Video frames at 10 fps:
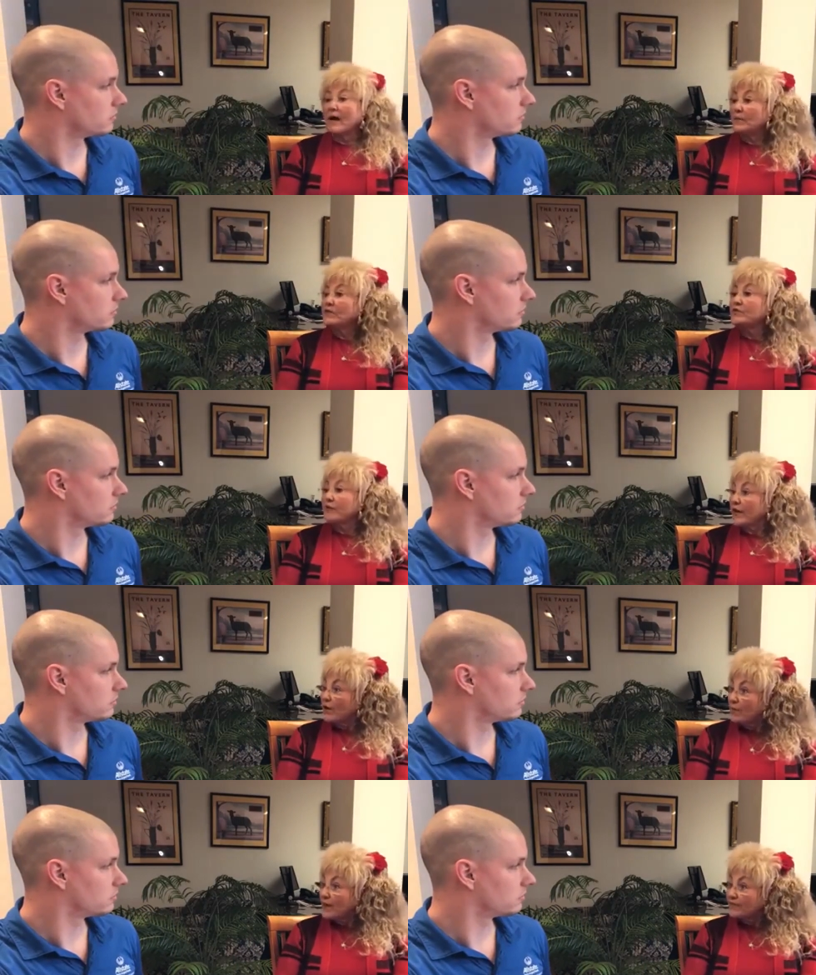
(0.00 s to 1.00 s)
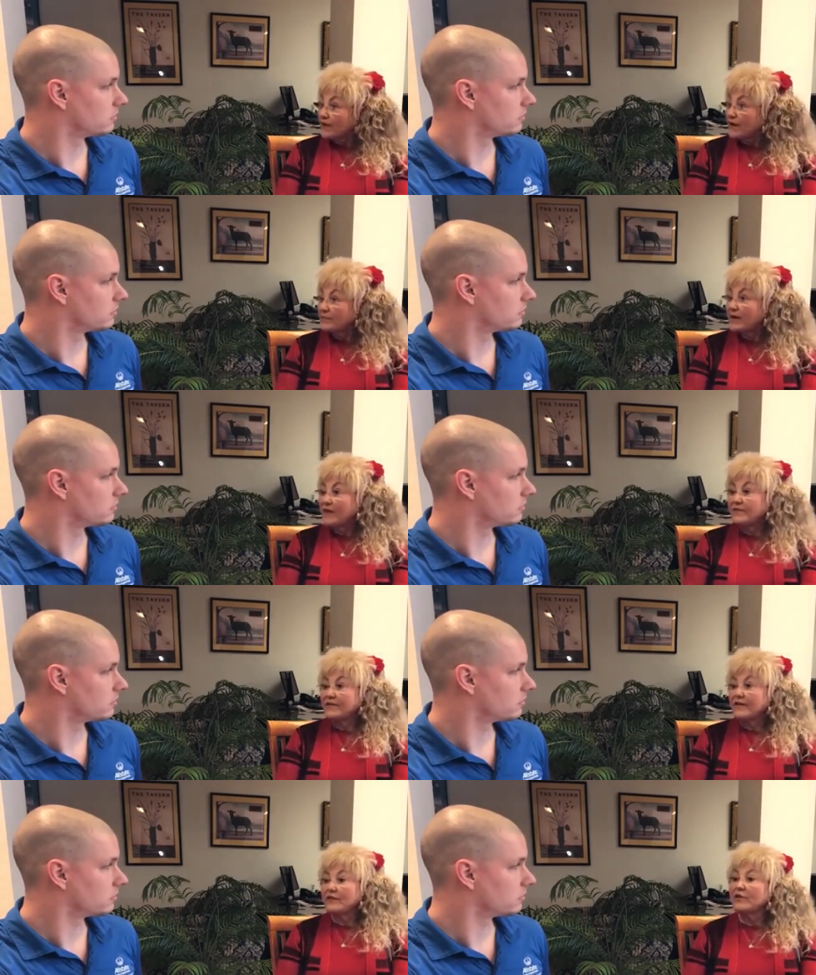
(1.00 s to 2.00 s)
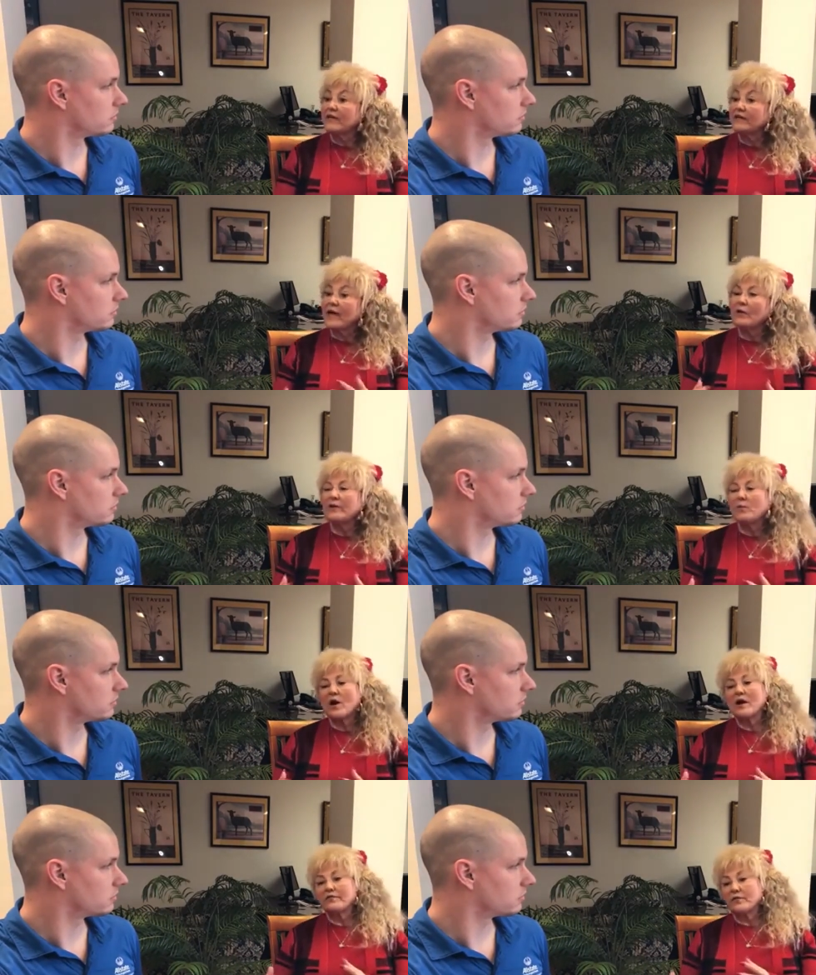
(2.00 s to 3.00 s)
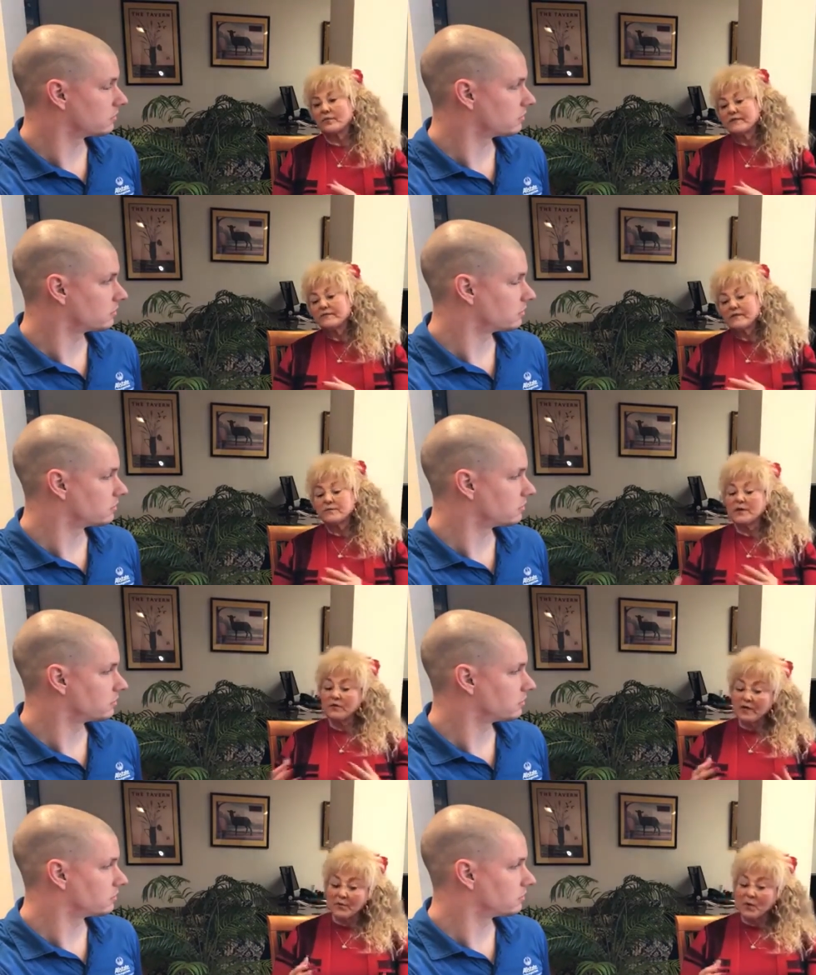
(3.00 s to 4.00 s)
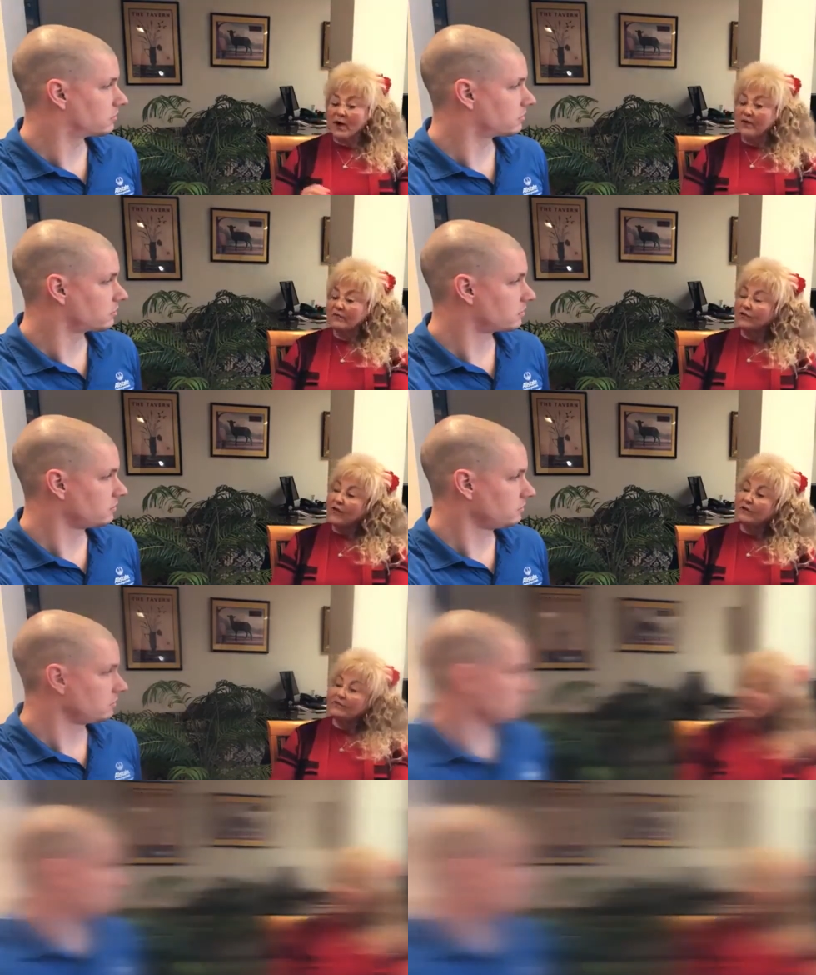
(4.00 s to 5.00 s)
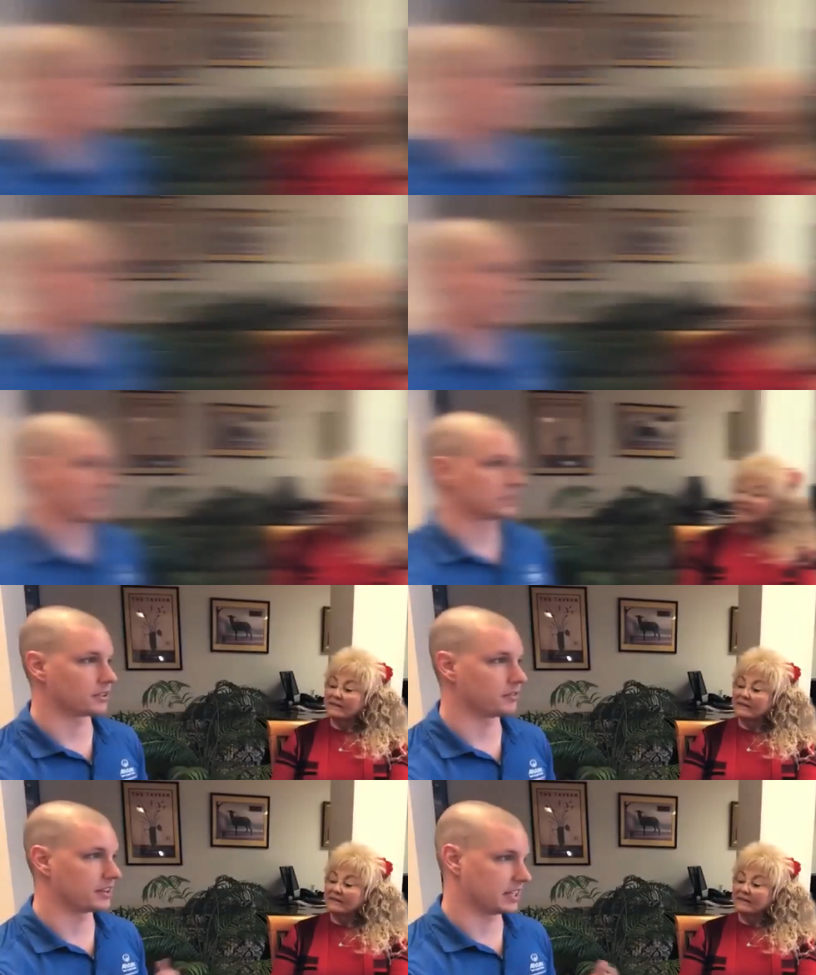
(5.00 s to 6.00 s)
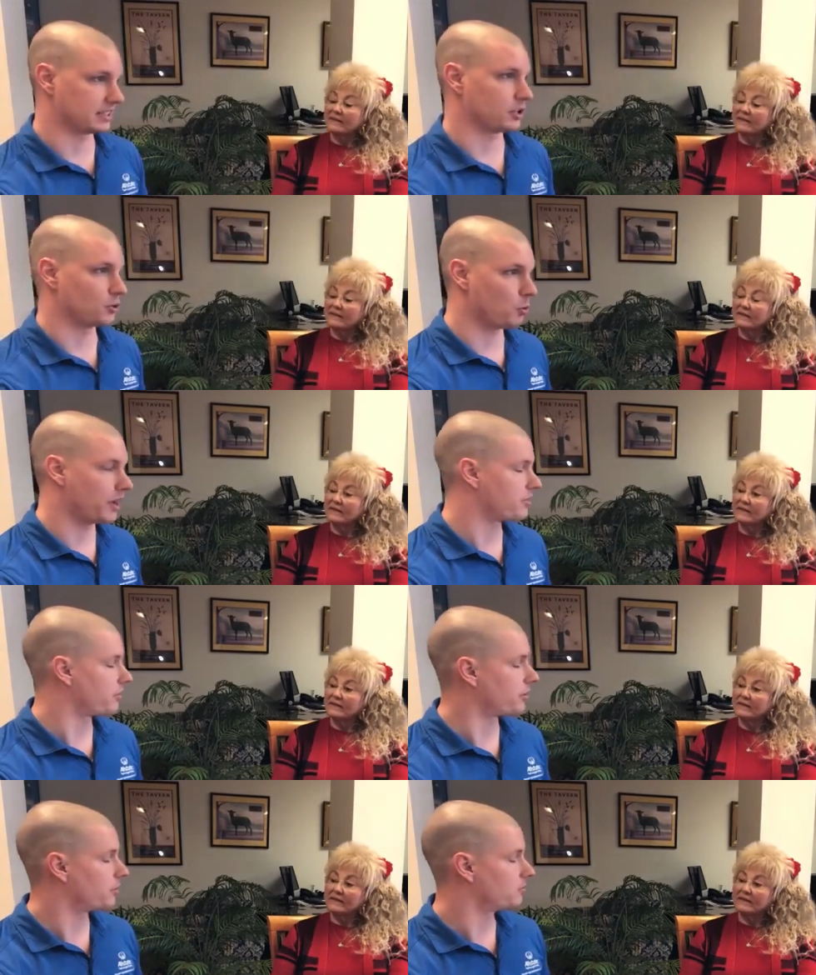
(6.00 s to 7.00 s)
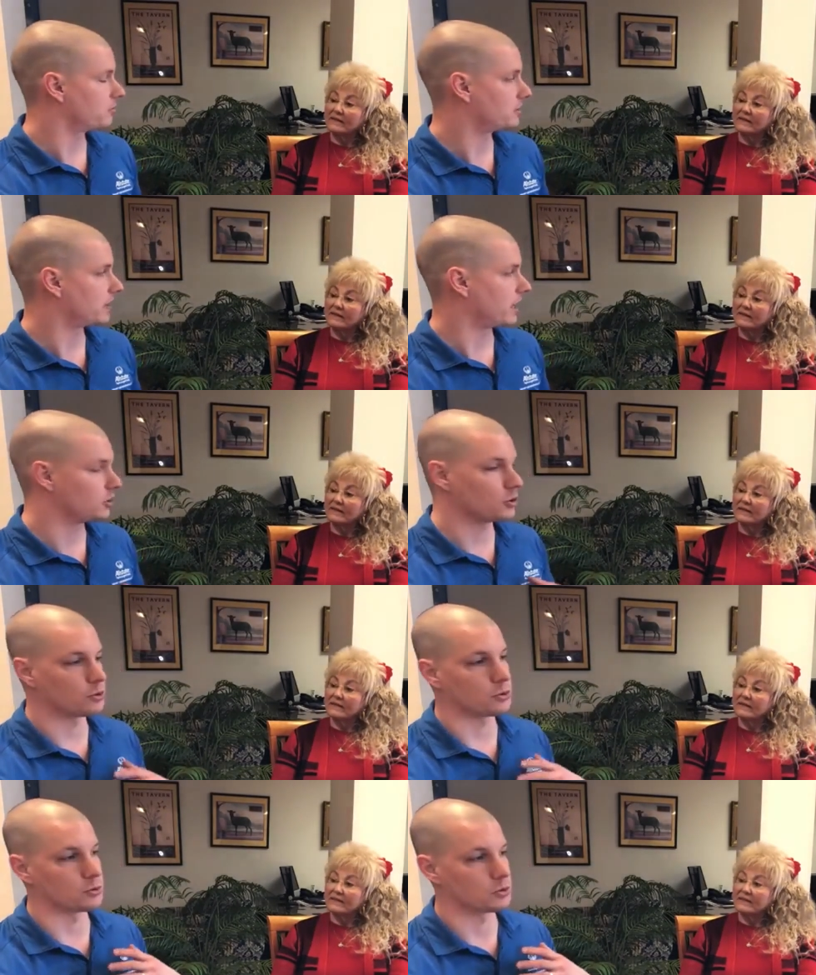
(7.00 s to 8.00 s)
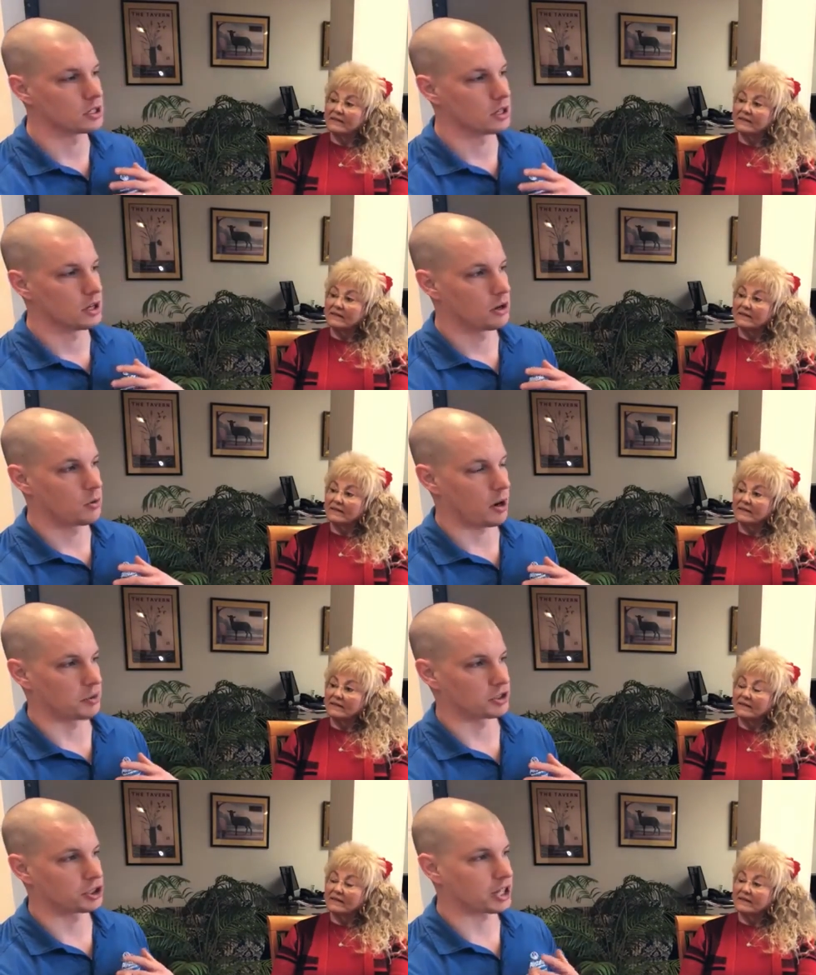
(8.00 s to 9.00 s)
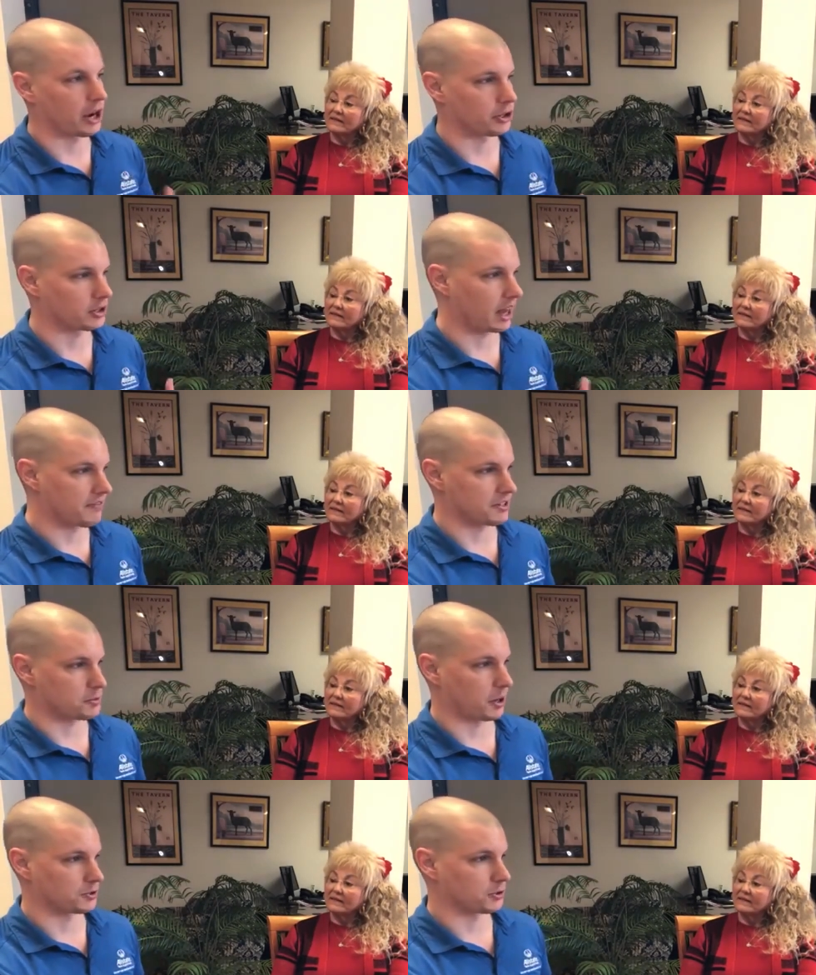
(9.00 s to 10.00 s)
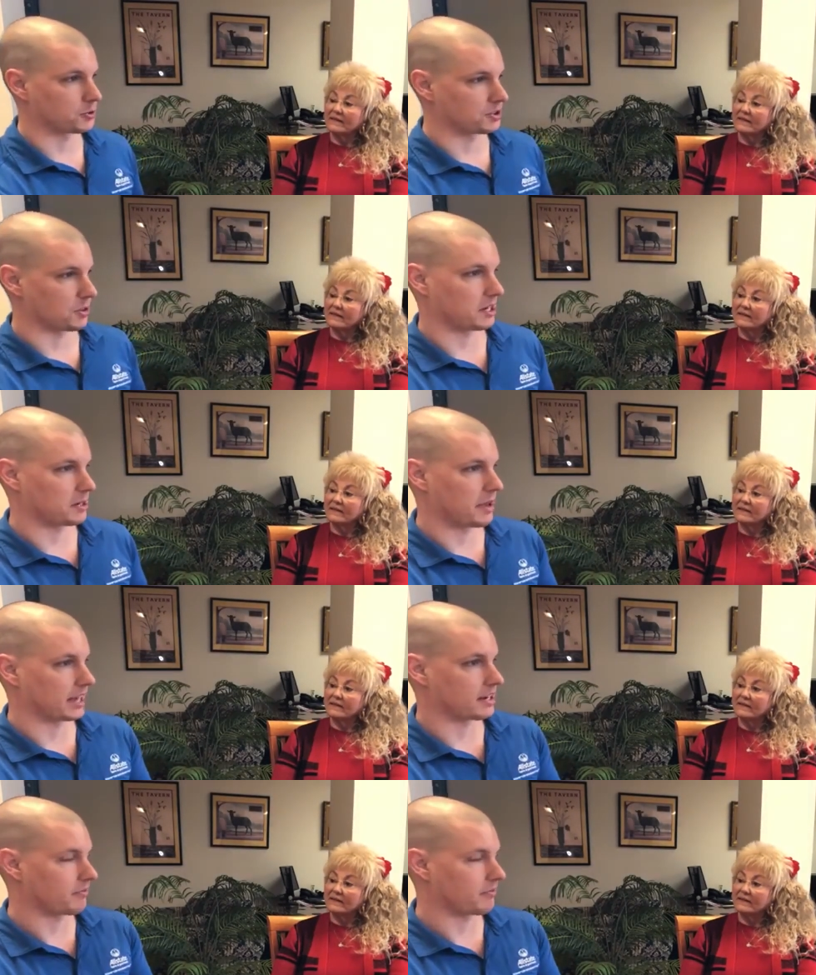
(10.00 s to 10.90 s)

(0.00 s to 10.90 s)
Speaker 1: how much you care about them, I think you get not only more out of your business, but you get more out of your life as well.
Speaker 2: Because of the things that you went through, that you were able to share your life experiences with somebody to make a